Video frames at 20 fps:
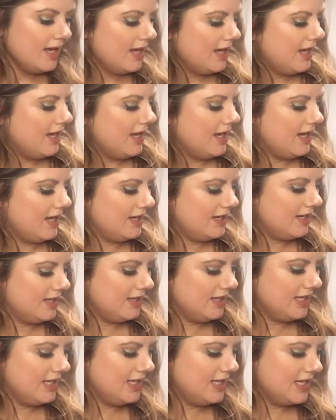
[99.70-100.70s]
And
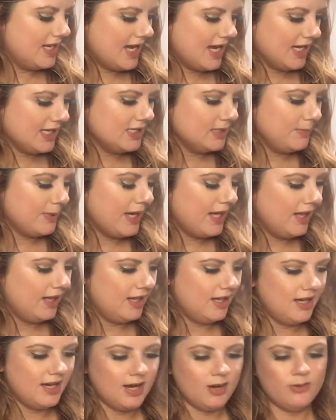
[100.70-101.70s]
the next
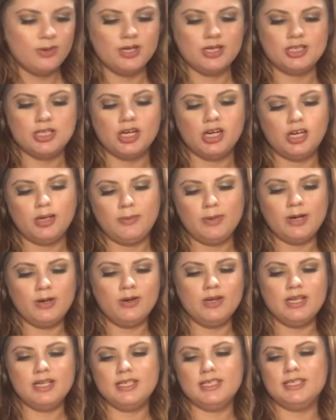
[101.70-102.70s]
palette I want to talk
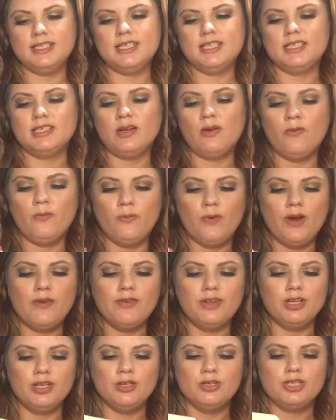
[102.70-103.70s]
about is this
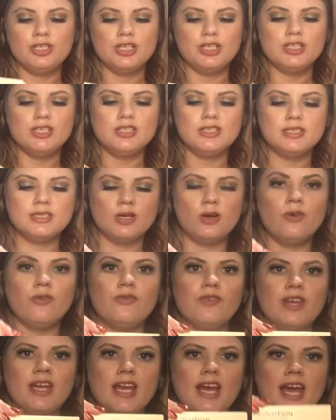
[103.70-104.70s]
Revolution
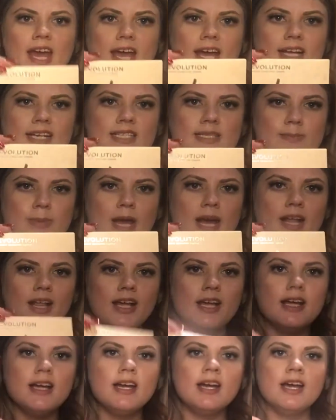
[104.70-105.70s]
Sophie X
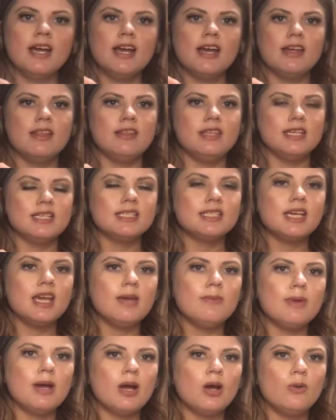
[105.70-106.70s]
palette. This
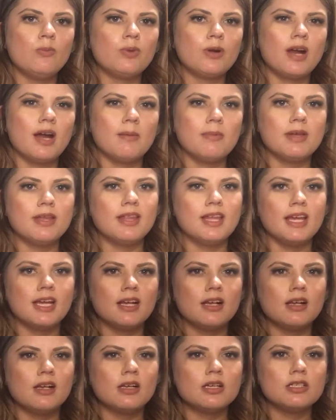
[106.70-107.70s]
came out probably
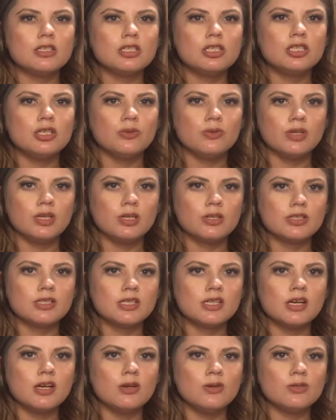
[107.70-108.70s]
like 2 years
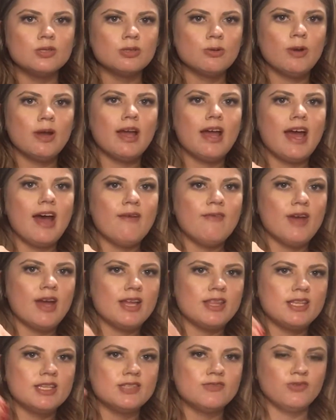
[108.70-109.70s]
ago, so I have
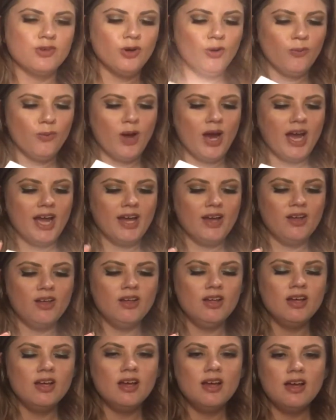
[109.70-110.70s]
had this for a
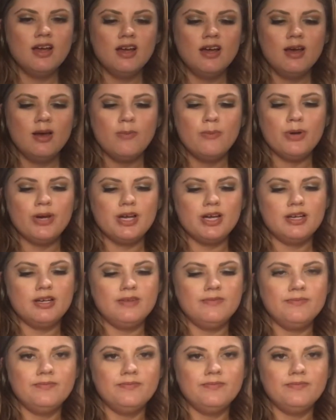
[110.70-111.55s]
while, but